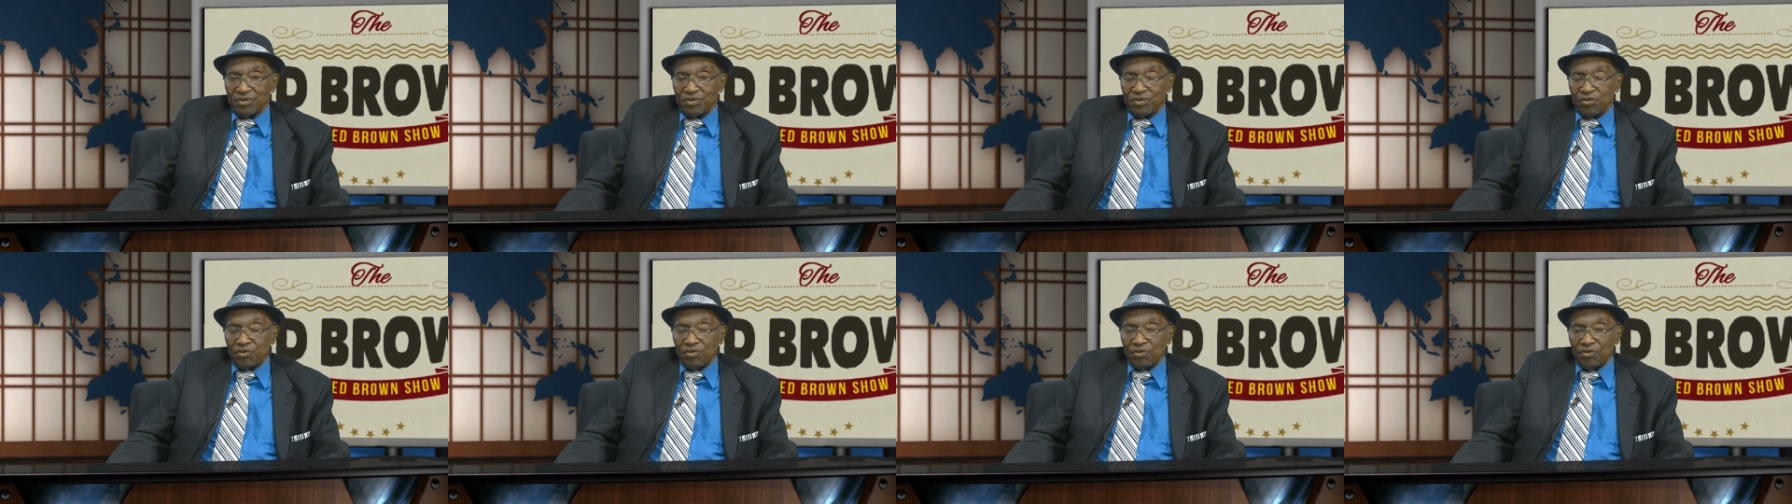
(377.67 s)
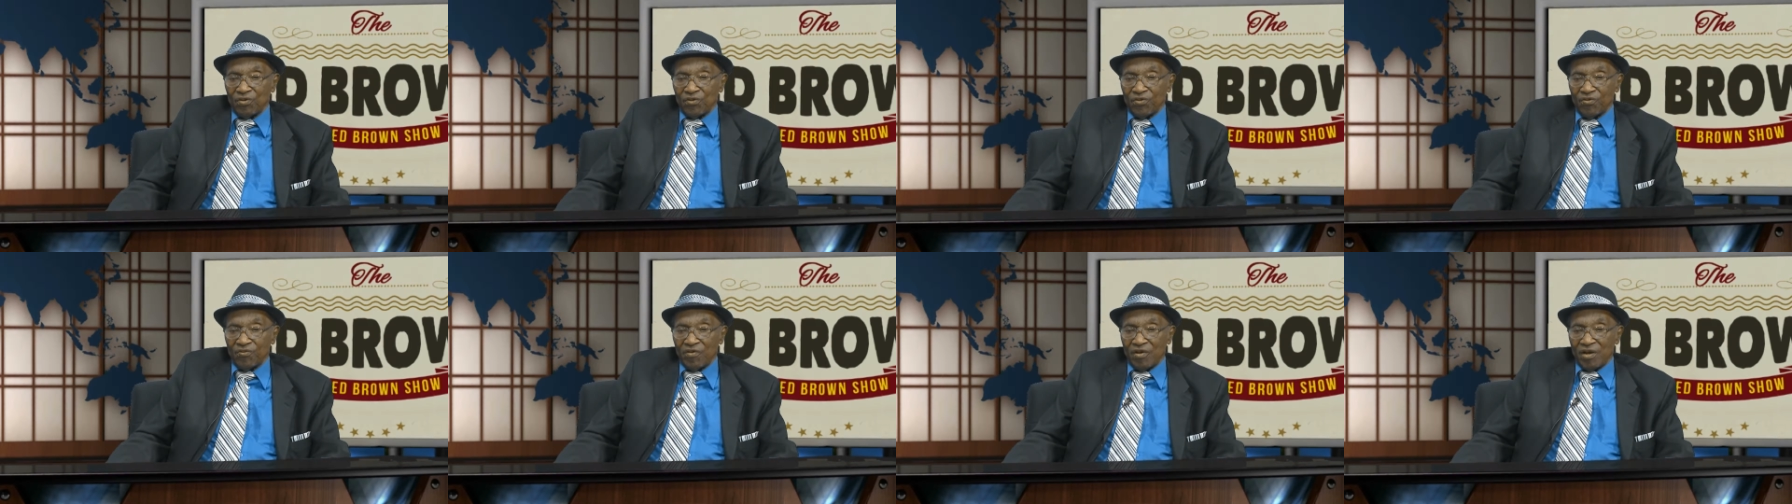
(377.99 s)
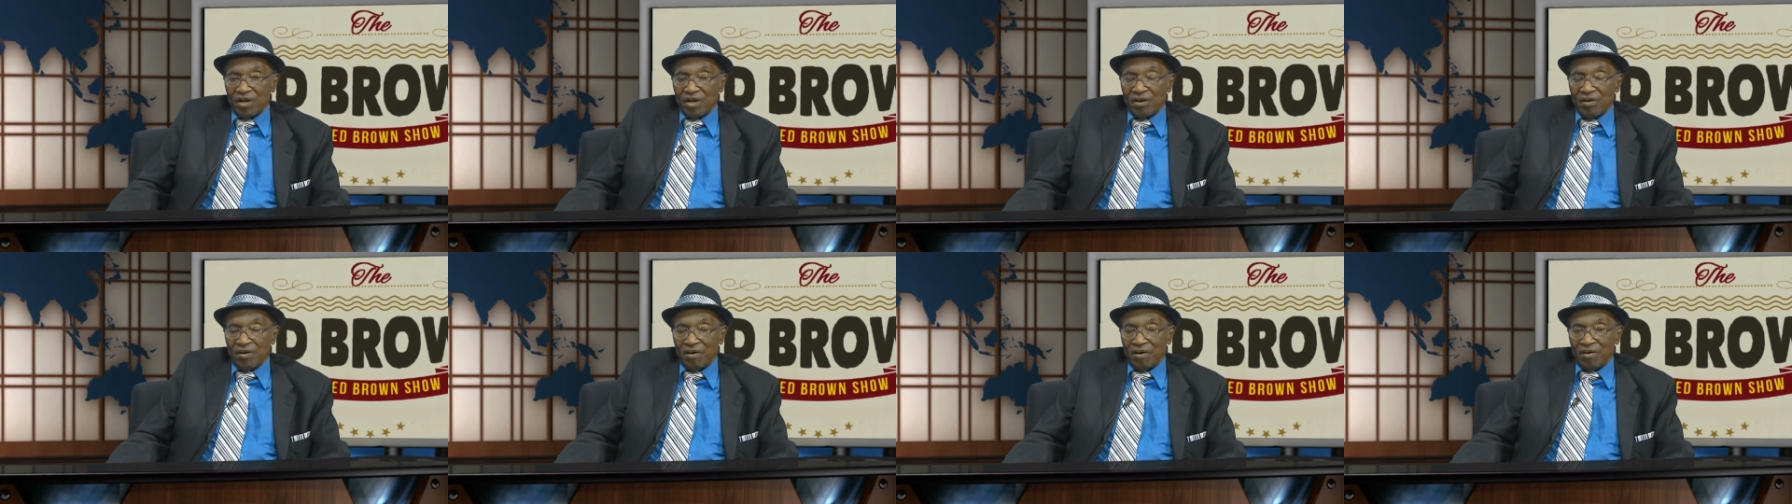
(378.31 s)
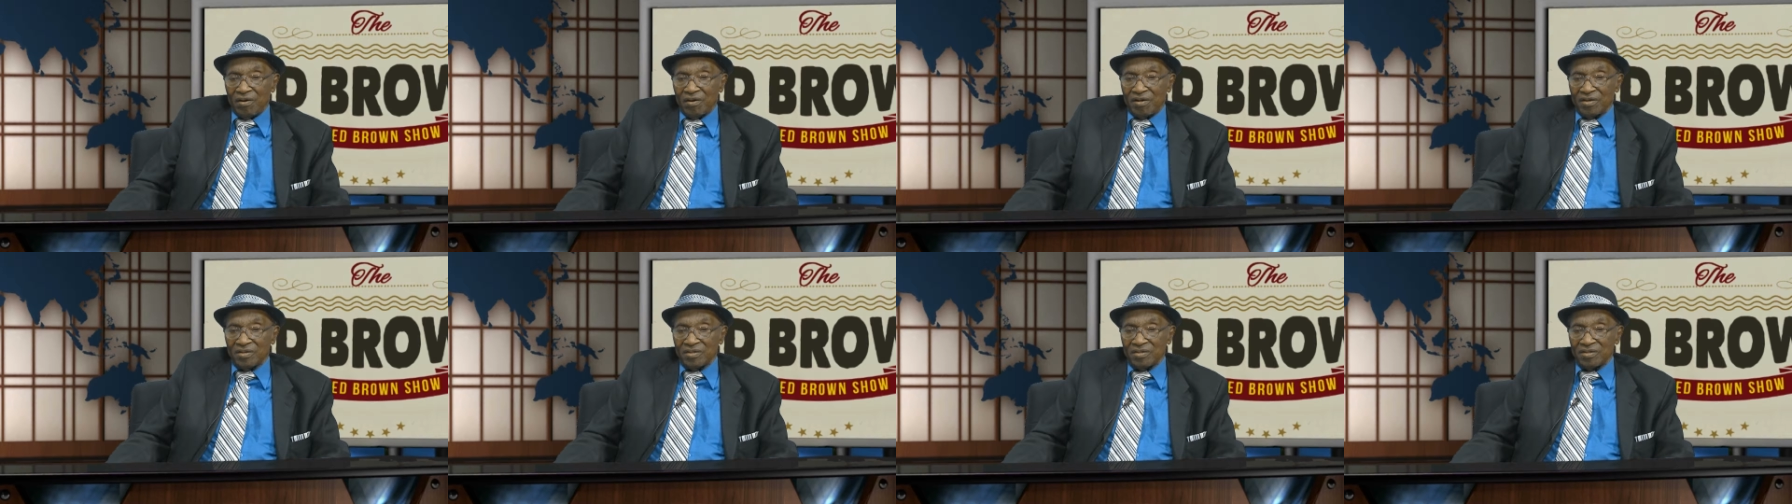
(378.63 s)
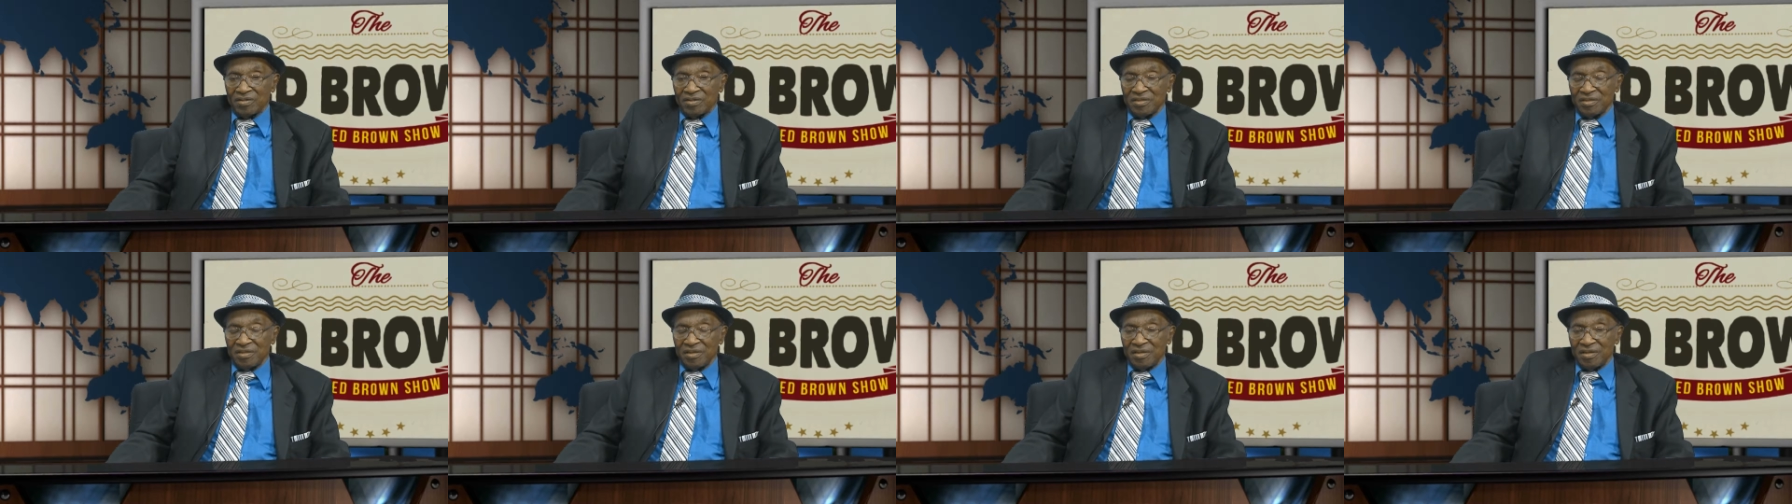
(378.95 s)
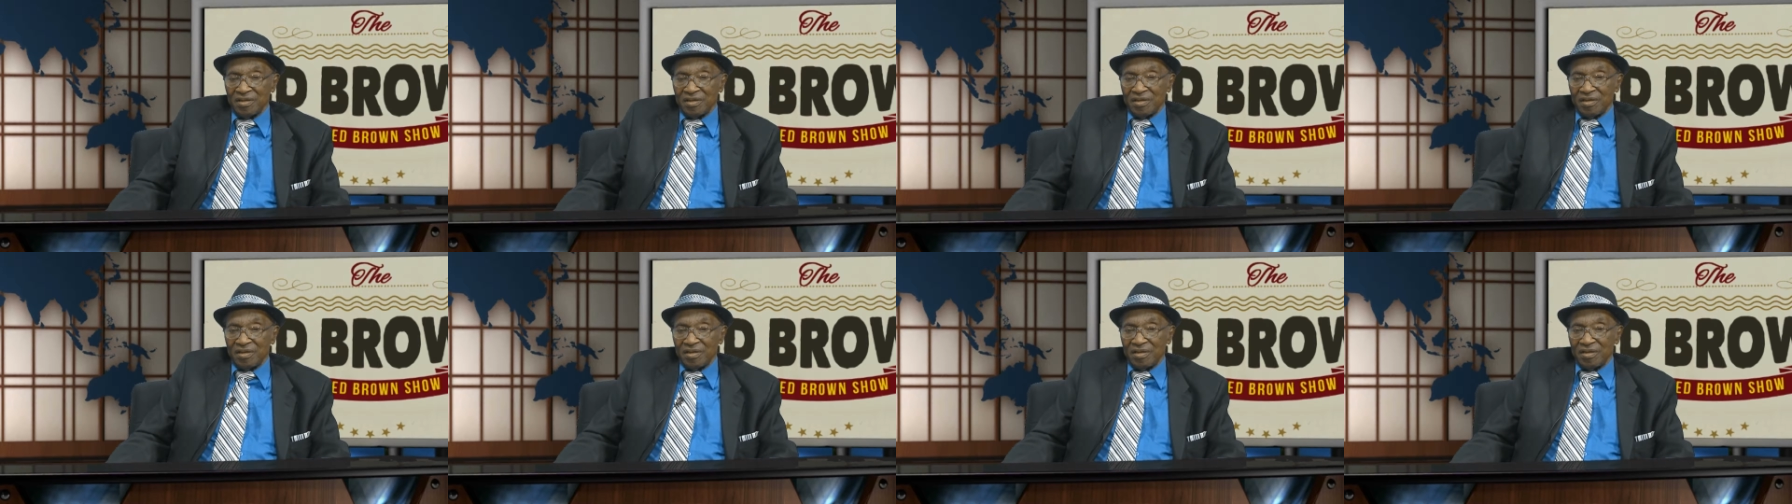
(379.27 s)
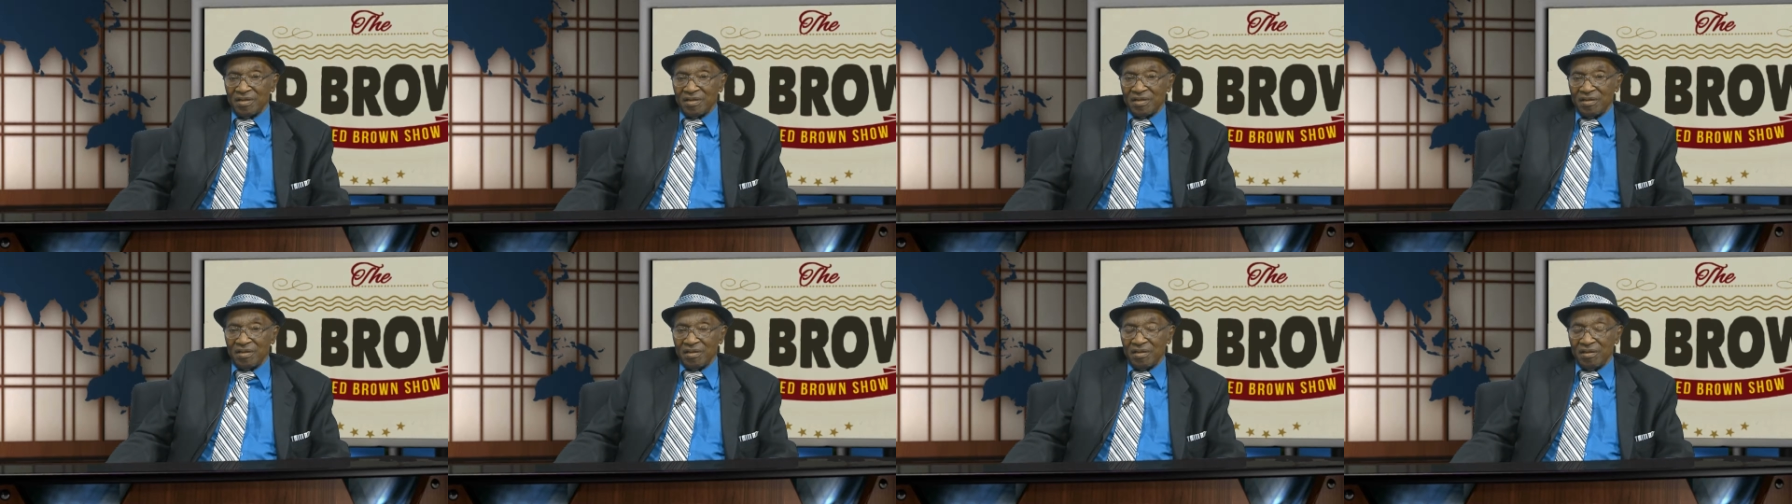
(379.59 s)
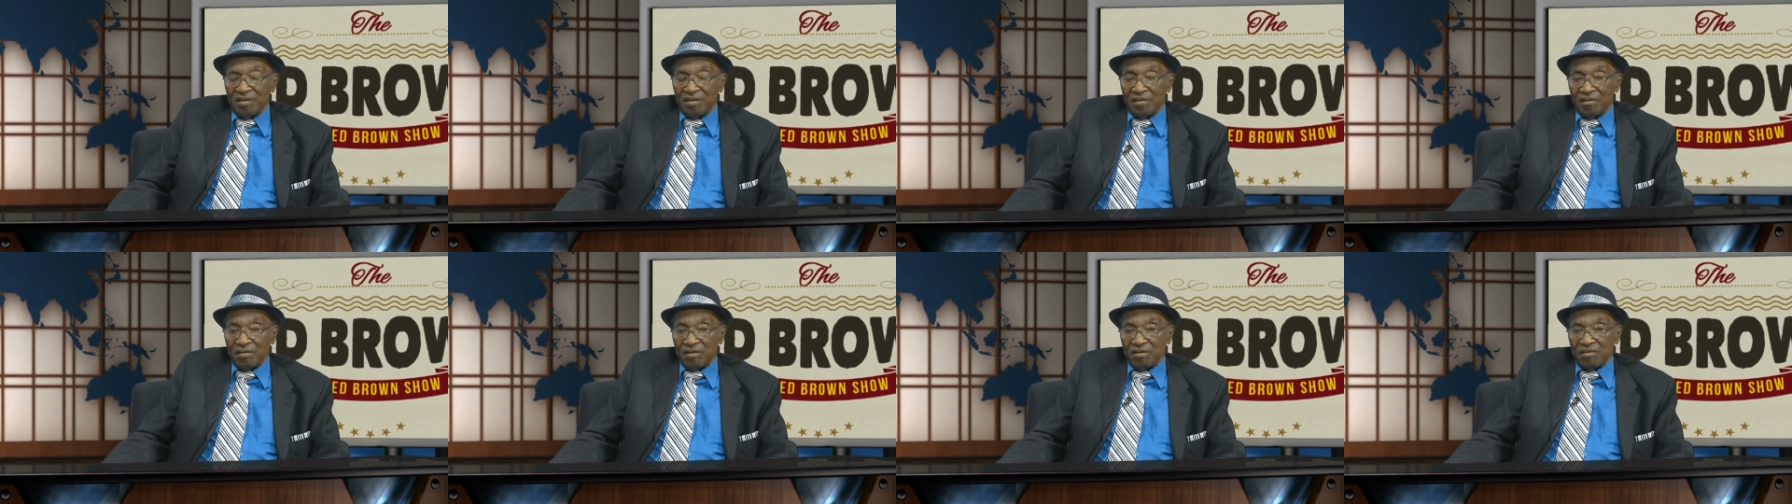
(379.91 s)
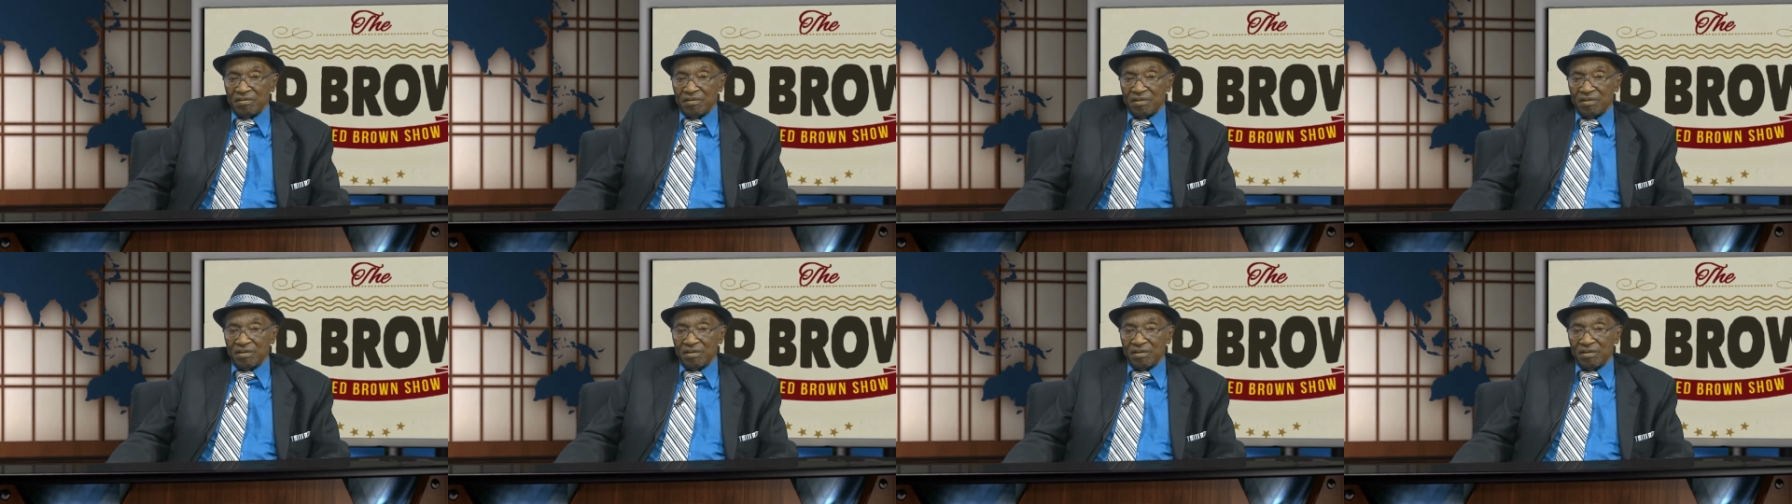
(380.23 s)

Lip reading: 2 or 3 cars, and it